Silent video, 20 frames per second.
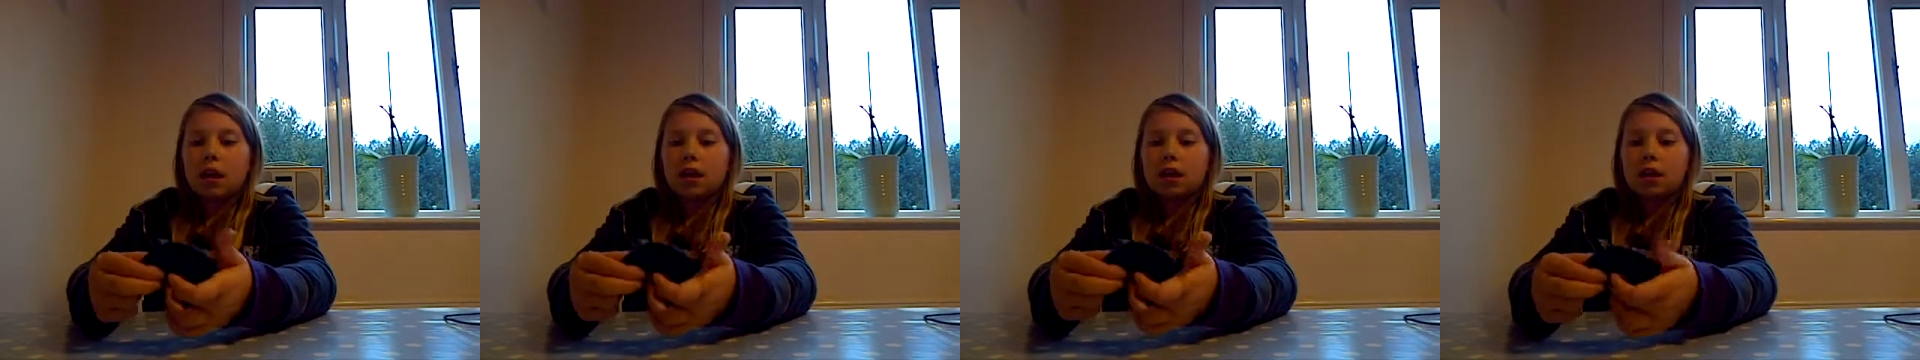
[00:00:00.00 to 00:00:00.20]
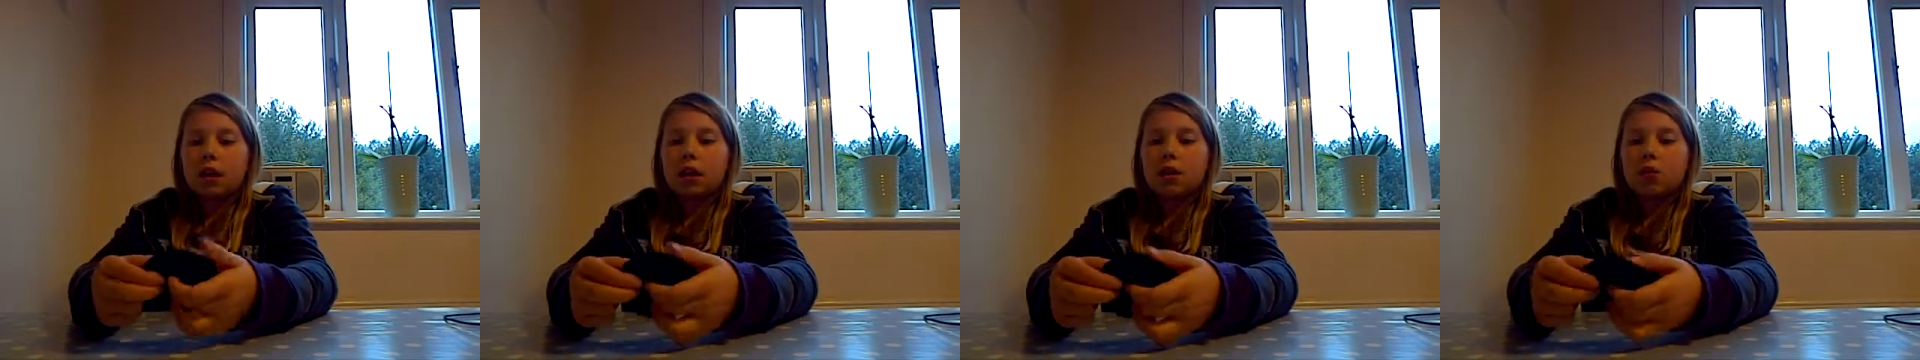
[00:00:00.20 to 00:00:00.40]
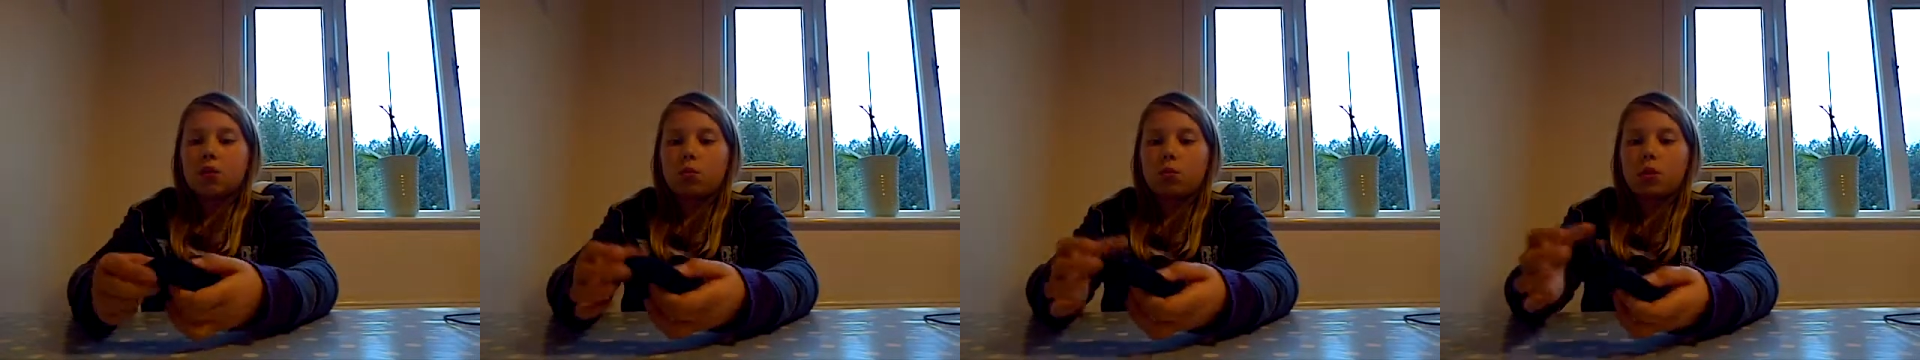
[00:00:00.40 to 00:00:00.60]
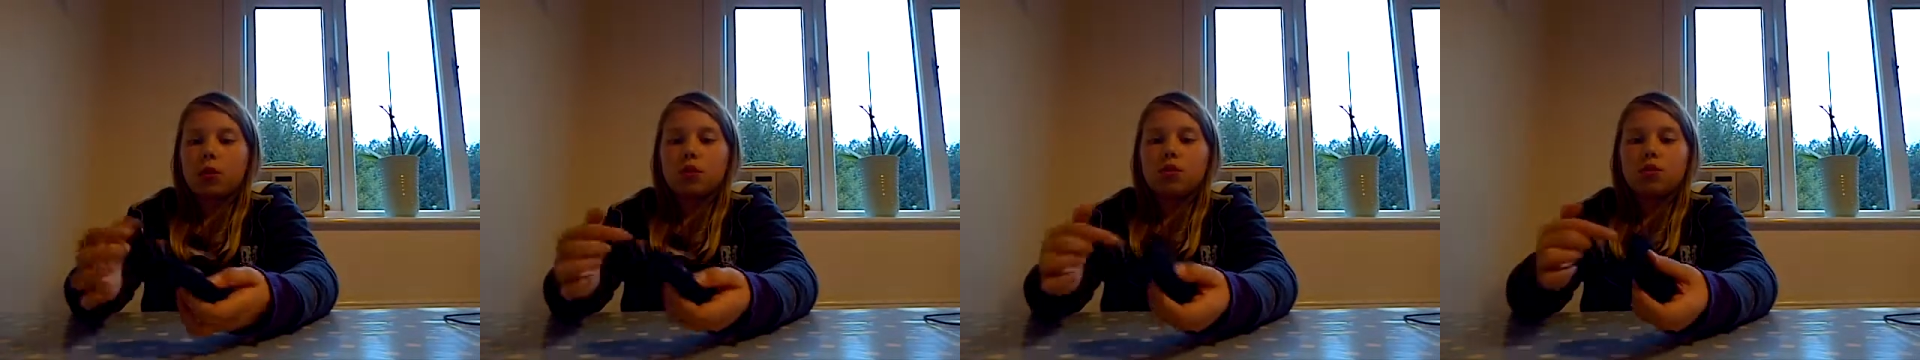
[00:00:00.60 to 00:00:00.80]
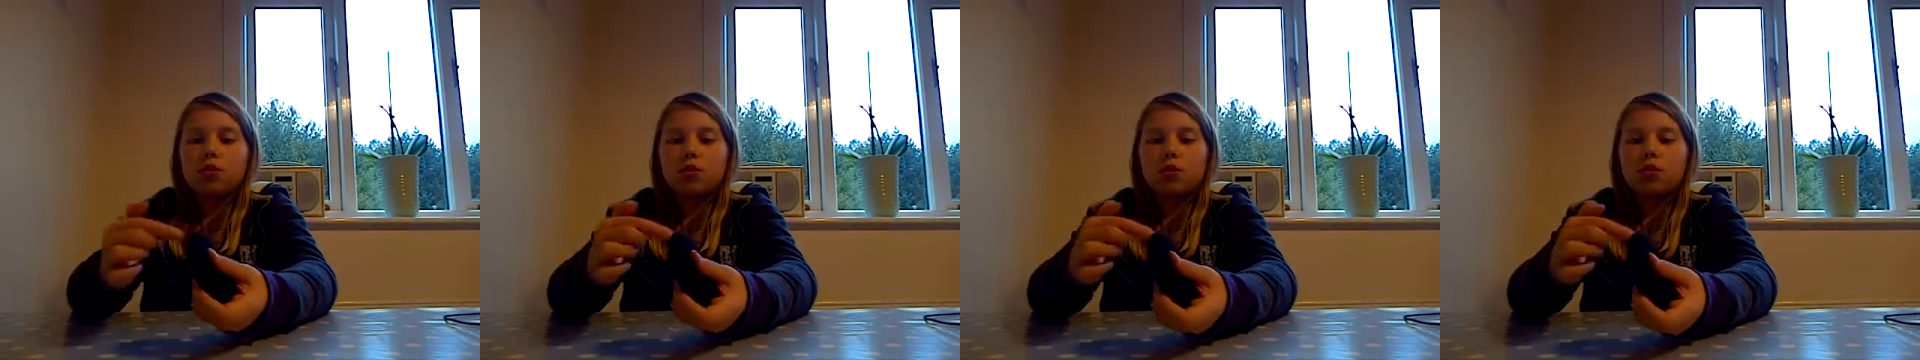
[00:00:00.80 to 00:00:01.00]
Now
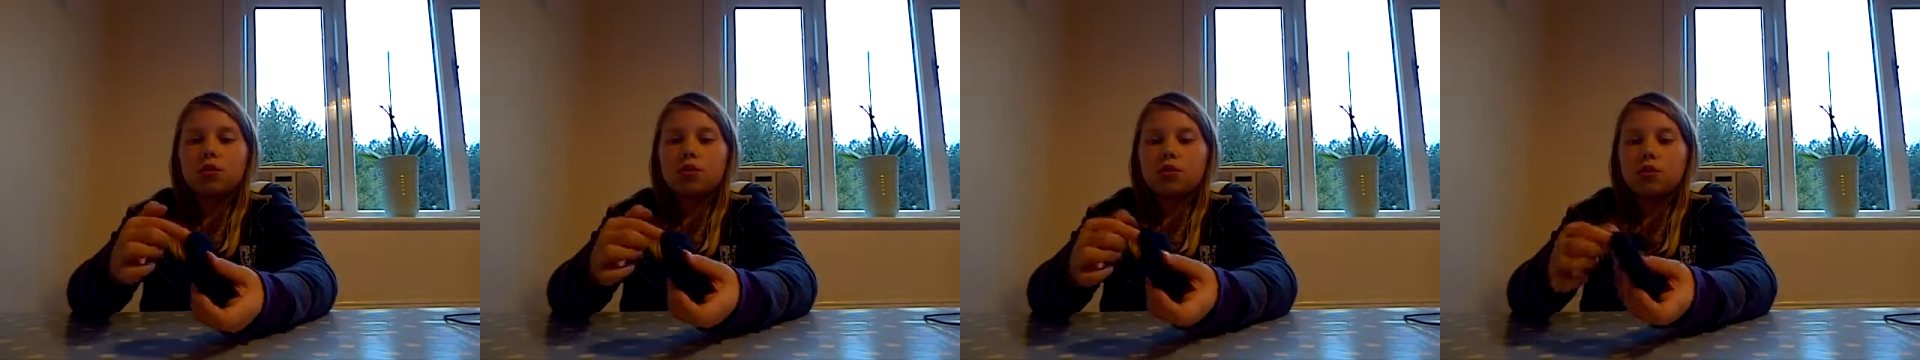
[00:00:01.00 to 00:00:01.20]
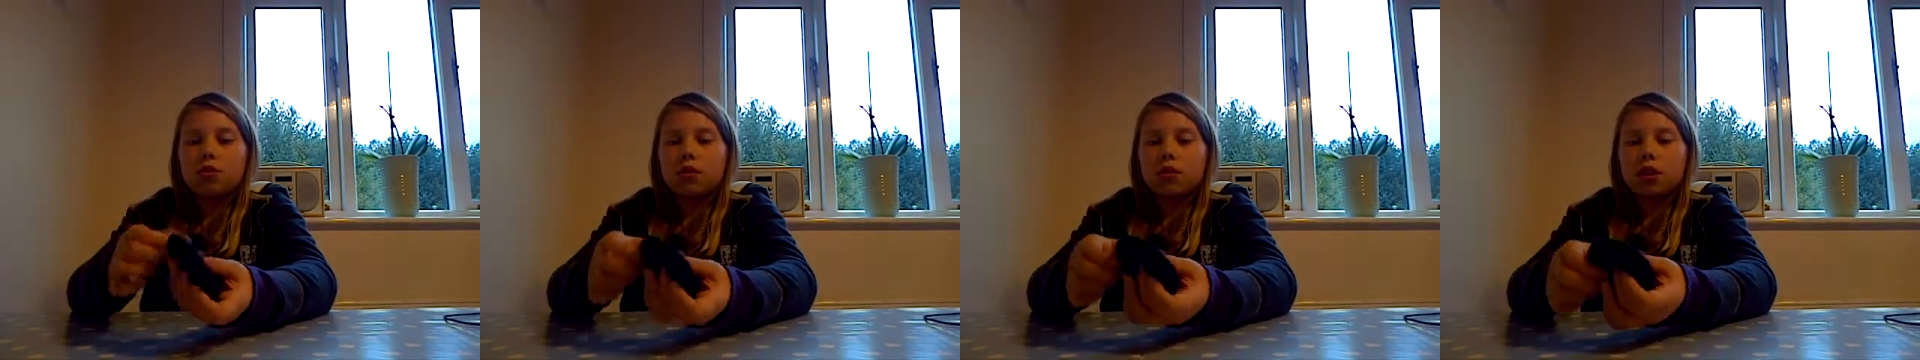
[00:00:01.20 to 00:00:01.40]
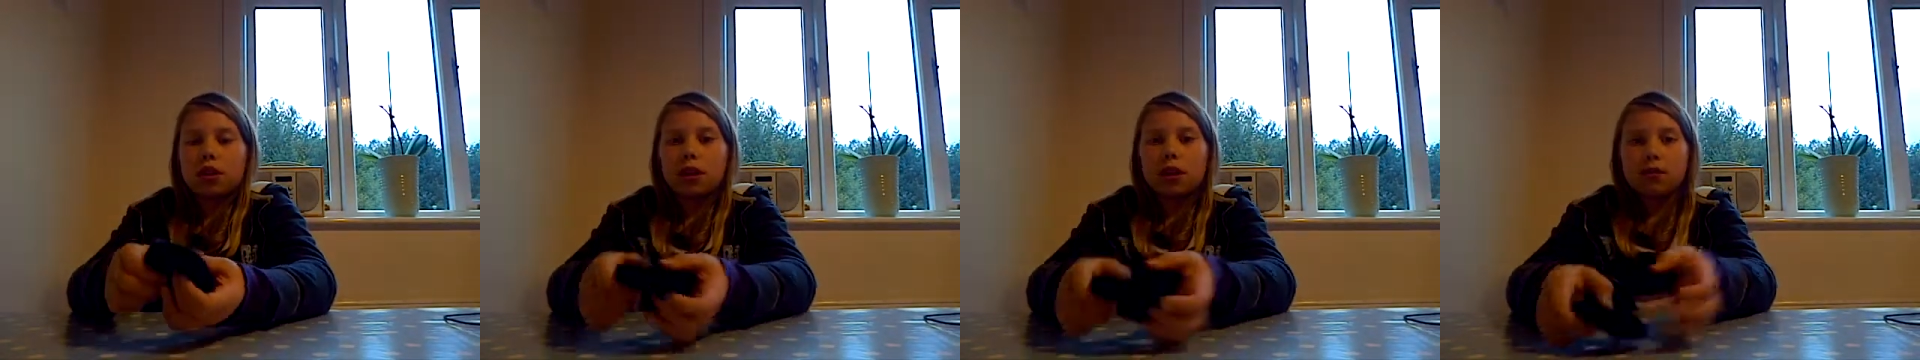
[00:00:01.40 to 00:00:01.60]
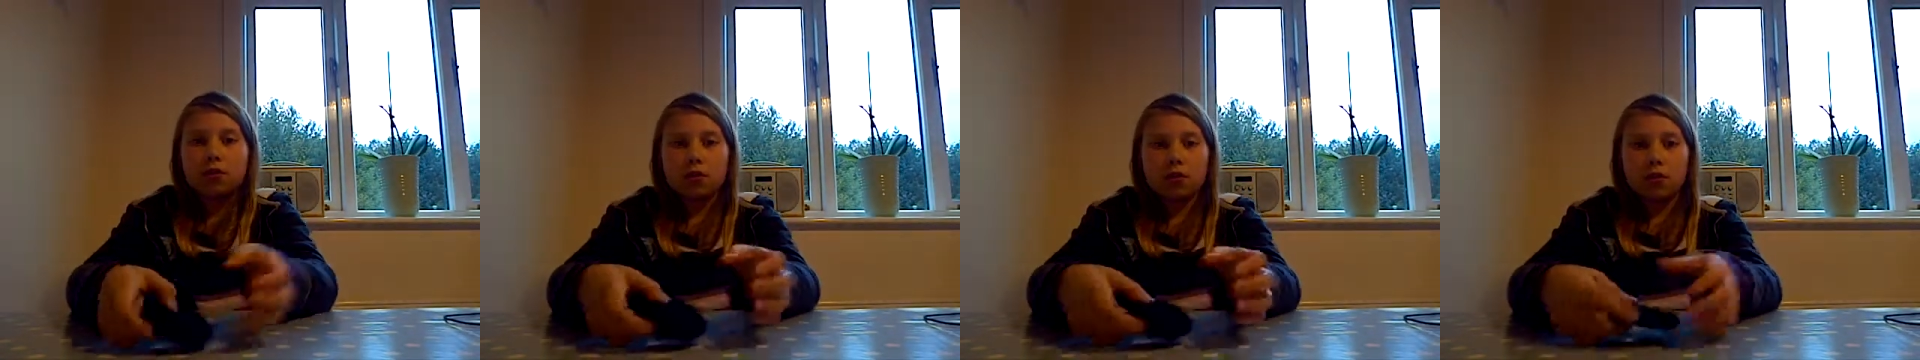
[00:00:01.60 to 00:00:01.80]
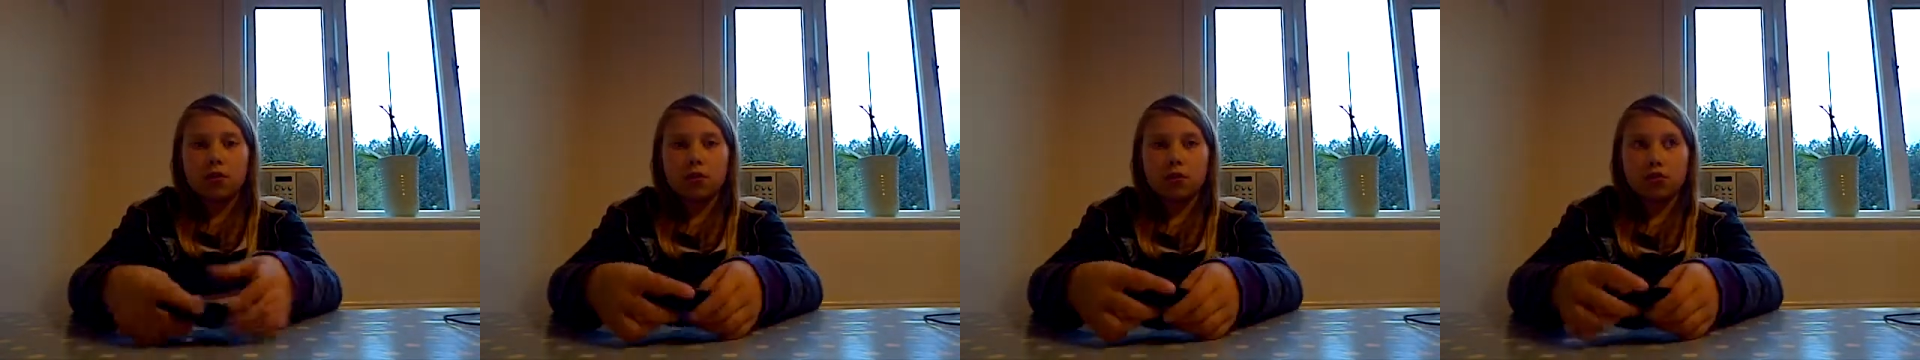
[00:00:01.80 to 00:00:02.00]
with your
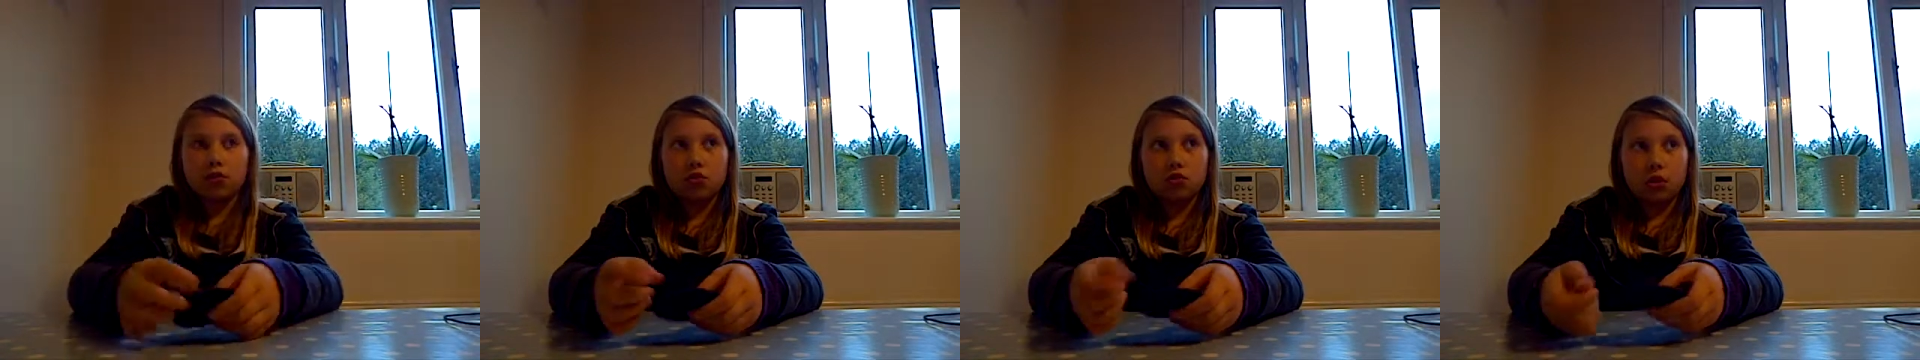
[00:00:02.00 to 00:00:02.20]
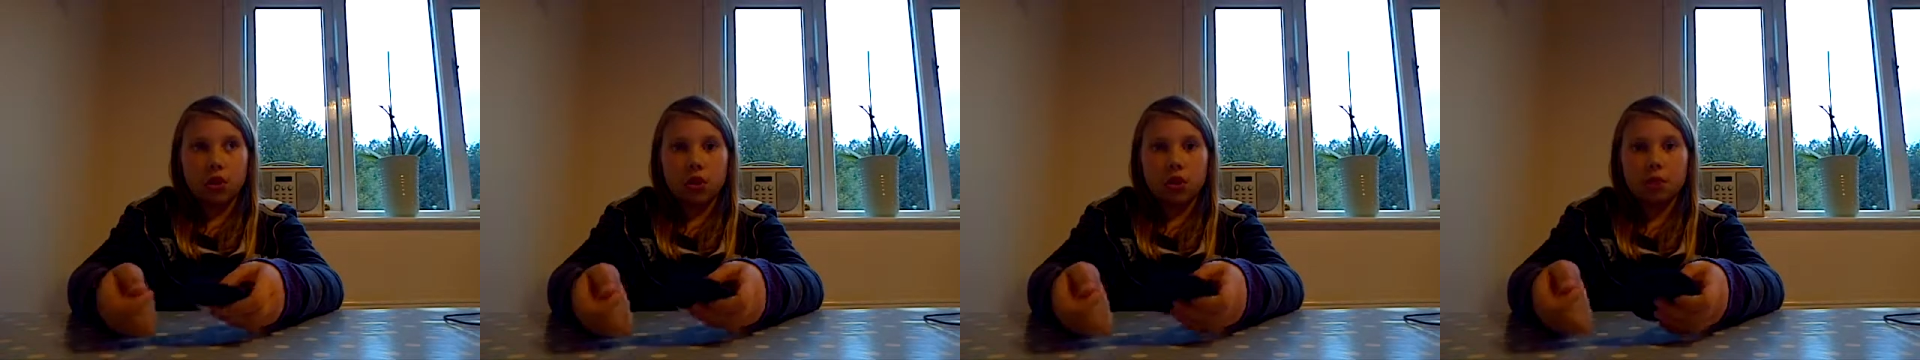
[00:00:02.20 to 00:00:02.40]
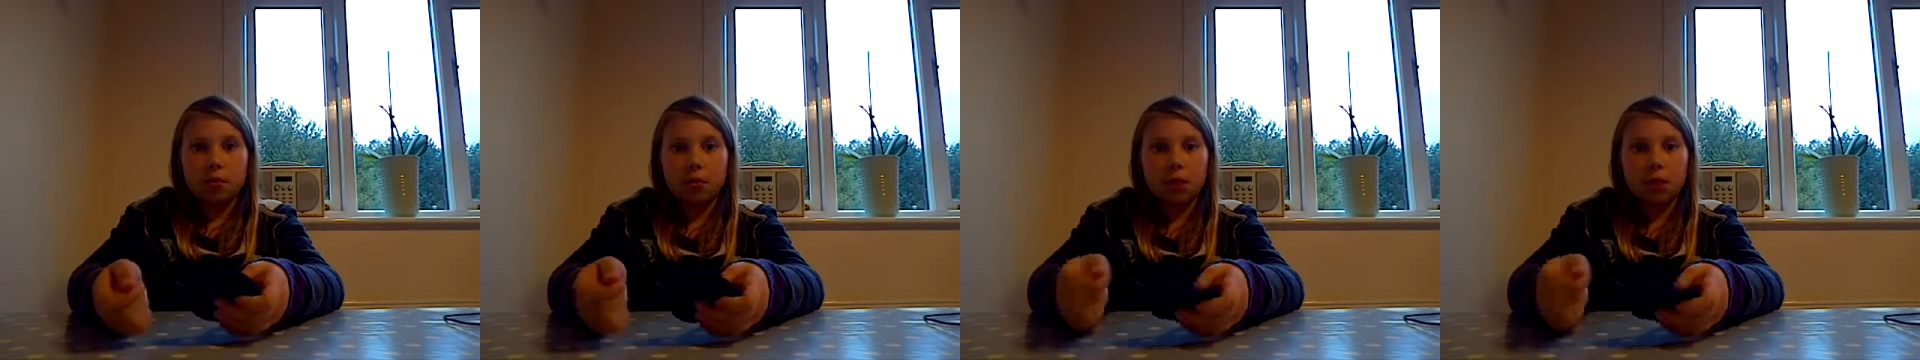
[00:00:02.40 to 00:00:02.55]
leftover string,